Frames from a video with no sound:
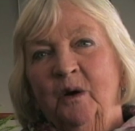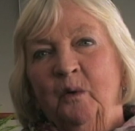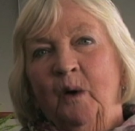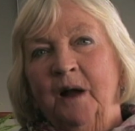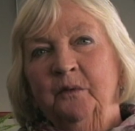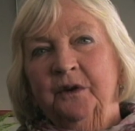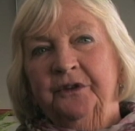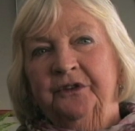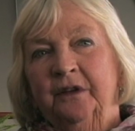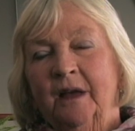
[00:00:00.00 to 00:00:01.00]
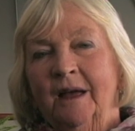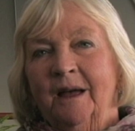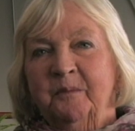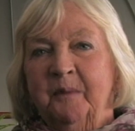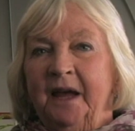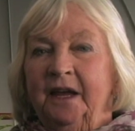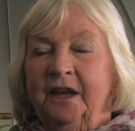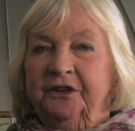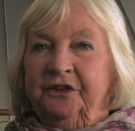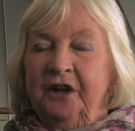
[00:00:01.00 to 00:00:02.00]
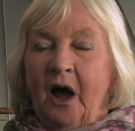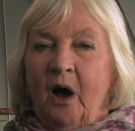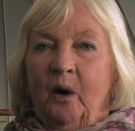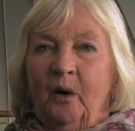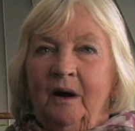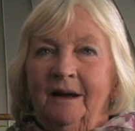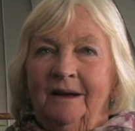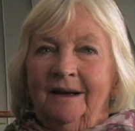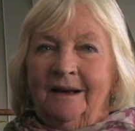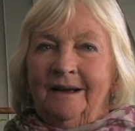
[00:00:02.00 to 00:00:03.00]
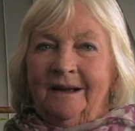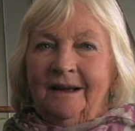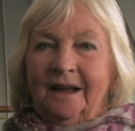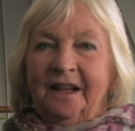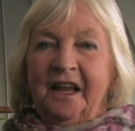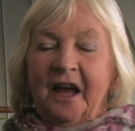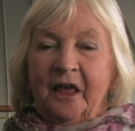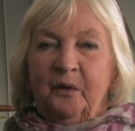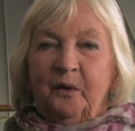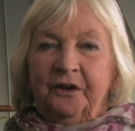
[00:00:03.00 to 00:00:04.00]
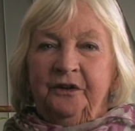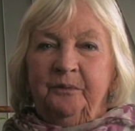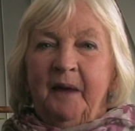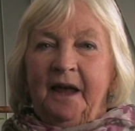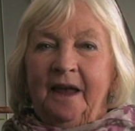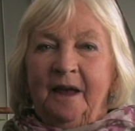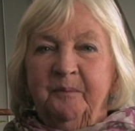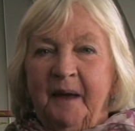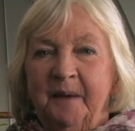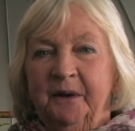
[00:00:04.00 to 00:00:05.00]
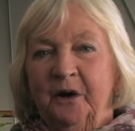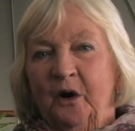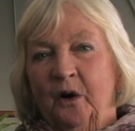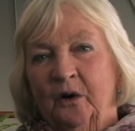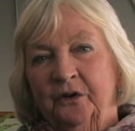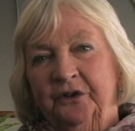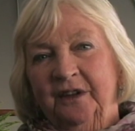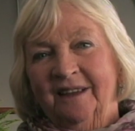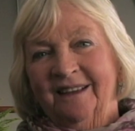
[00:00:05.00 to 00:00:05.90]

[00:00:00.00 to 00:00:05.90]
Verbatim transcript: one was making snow, and the other was making baby girls.